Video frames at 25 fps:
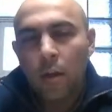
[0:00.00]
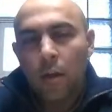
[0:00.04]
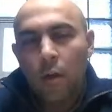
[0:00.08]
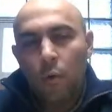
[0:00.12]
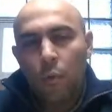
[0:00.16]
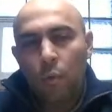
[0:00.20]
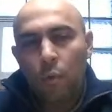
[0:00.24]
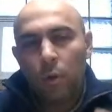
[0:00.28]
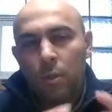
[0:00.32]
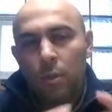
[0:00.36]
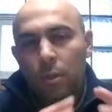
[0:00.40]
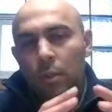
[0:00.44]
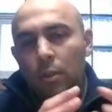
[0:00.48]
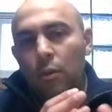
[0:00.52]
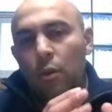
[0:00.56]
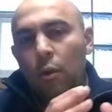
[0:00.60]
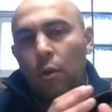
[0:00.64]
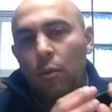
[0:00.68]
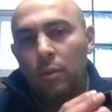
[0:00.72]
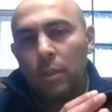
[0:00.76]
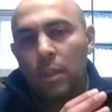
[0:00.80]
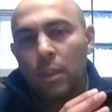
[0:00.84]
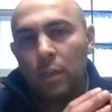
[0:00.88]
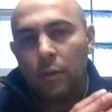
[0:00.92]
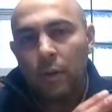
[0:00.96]
what the
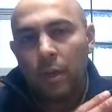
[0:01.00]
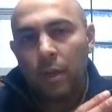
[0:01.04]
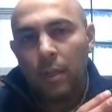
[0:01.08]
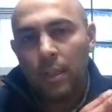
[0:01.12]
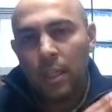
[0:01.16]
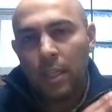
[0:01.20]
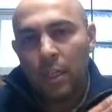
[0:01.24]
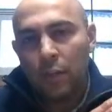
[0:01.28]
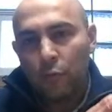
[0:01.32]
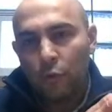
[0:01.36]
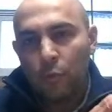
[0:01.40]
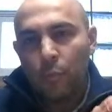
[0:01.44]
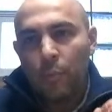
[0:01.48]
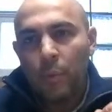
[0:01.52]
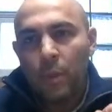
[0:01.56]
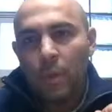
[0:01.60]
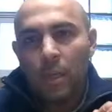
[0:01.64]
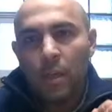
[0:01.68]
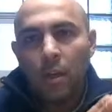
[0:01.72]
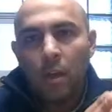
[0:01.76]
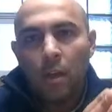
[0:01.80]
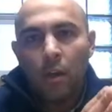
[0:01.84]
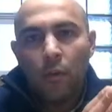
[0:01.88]
dosing criteria would be